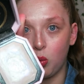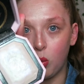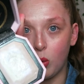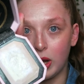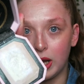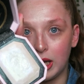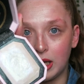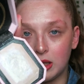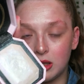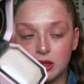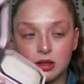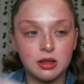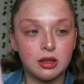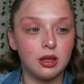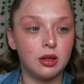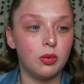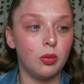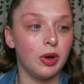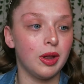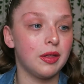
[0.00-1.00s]
white
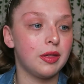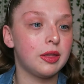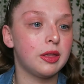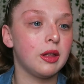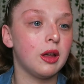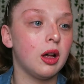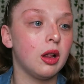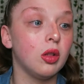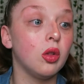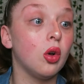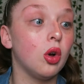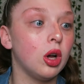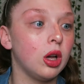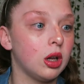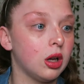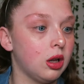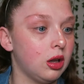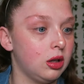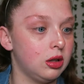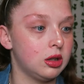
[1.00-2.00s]
with a lot of
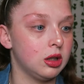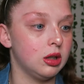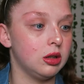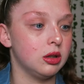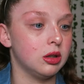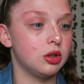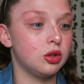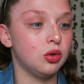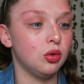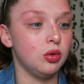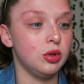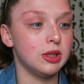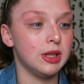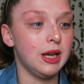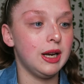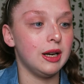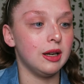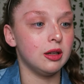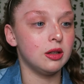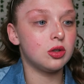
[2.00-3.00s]
coloured undertones
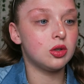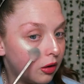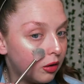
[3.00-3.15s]
in it.